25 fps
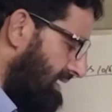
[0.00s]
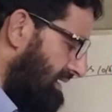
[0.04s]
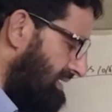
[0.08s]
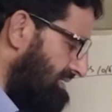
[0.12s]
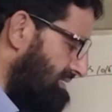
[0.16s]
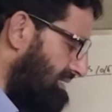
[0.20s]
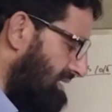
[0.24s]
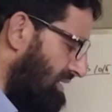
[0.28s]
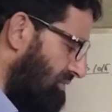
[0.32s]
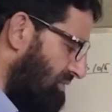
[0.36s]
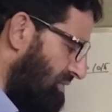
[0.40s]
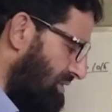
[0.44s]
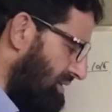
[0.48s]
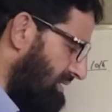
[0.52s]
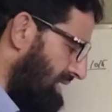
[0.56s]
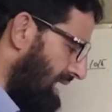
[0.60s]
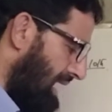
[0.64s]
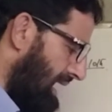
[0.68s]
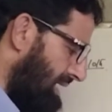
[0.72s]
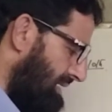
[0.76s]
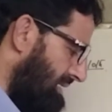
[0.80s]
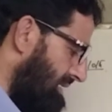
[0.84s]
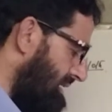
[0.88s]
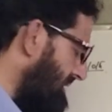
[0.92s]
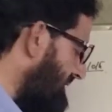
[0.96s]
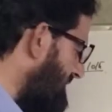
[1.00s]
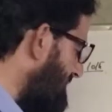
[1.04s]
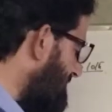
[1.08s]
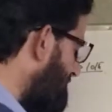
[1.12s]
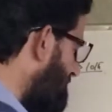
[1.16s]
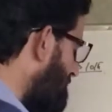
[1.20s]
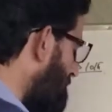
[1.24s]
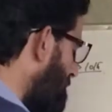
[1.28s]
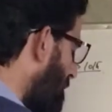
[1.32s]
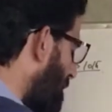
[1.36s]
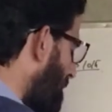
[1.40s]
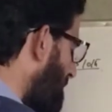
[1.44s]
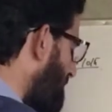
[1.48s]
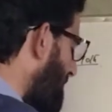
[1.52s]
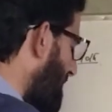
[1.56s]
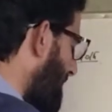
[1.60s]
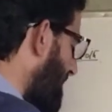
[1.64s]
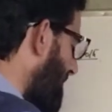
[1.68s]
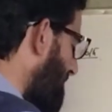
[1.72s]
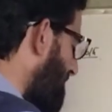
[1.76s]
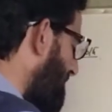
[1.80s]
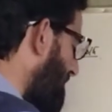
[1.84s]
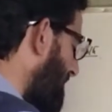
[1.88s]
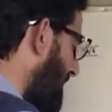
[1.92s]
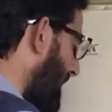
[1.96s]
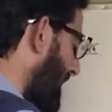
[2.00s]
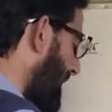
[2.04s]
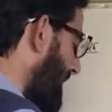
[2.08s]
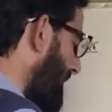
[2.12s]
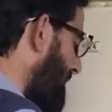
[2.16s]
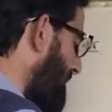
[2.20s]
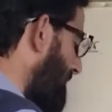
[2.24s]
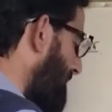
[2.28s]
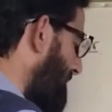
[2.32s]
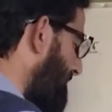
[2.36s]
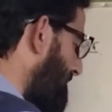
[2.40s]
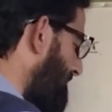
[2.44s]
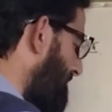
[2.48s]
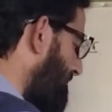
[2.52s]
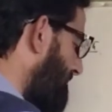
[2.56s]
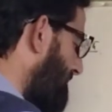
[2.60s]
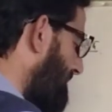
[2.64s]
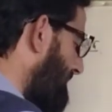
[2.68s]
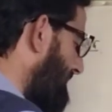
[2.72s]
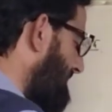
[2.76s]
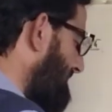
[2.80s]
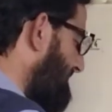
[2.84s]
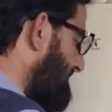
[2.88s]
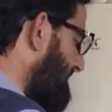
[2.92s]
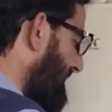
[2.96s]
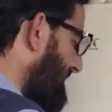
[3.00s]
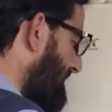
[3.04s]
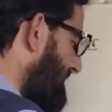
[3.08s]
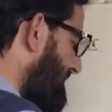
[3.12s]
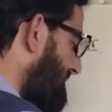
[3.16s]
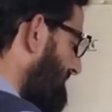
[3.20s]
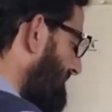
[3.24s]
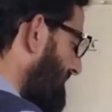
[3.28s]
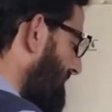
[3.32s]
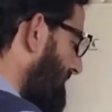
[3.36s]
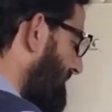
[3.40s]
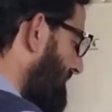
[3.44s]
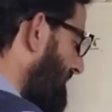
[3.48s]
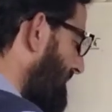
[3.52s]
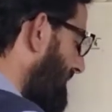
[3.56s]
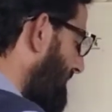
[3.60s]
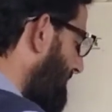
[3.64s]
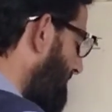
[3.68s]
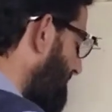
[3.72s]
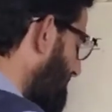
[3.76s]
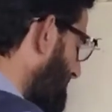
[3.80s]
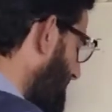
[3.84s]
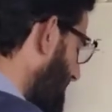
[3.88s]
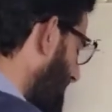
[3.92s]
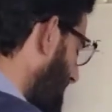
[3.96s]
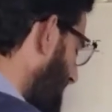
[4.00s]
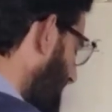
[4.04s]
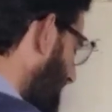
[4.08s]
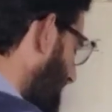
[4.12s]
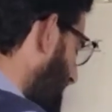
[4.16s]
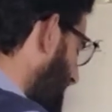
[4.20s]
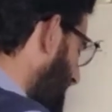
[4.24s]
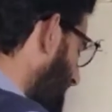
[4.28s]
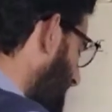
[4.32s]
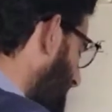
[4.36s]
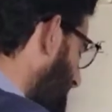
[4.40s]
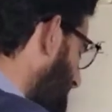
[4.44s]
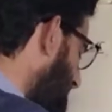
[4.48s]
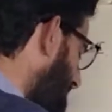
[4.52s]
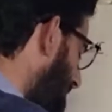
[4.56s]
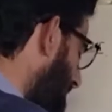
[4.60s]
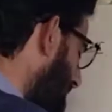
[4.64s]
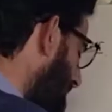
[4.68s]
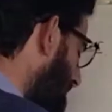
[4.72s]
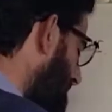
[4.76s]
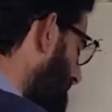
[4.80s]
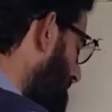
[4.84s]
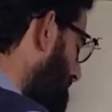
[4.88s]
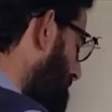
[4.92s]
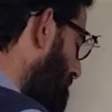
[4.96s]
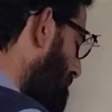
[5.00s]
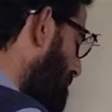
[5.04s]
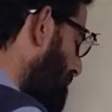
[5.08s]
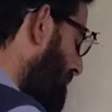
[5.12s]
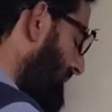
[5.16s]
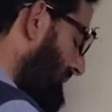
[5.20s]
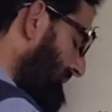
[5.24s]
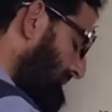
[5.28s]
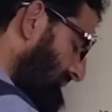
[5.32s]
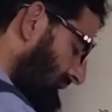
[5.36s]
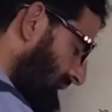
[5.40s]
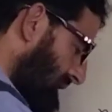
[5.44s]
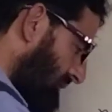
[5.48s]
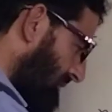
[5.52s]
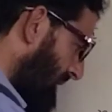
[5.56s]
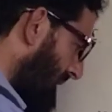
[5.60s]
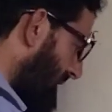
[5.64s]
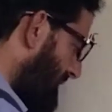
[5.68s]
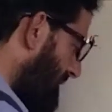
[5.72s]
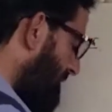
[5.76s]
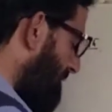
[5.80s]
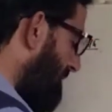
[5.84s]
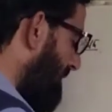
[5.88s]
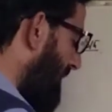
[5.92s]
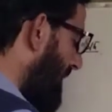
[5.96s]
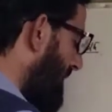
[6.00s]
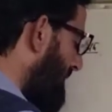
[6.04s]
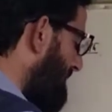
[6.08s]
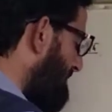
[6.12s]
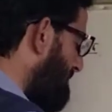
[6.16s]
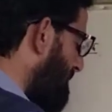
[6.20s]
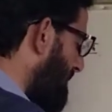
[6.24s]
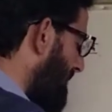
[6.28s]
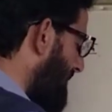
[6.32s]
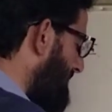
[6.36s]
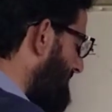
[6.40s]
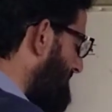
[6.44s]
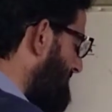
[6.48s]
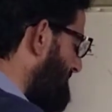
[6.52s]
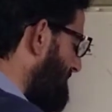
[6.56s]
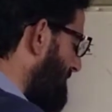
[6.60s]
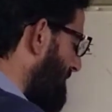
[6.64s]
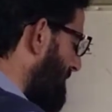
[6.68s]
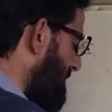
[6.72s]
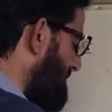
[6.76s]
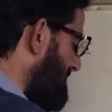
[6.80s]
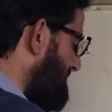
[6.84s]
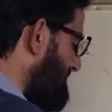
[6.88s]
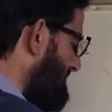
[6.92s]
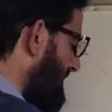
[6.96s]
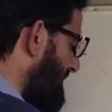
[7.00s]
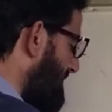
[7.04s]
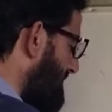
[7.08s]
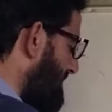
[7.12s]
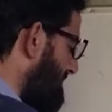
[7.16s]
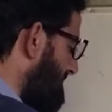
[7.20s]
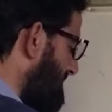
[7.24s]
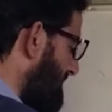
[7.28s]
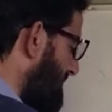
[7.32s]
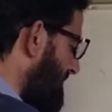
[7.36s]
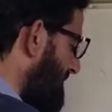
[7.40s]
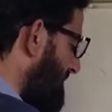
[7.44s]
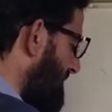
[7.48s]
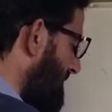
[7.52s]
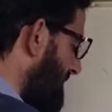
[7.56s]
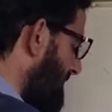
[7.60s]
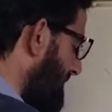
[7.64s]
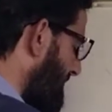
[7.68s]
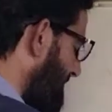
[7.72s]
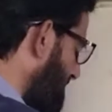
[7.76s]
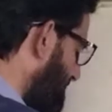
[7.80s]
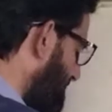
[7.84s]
it is given that it is 0.5 centimeter, and R2 is equal to 1.0 centimeter,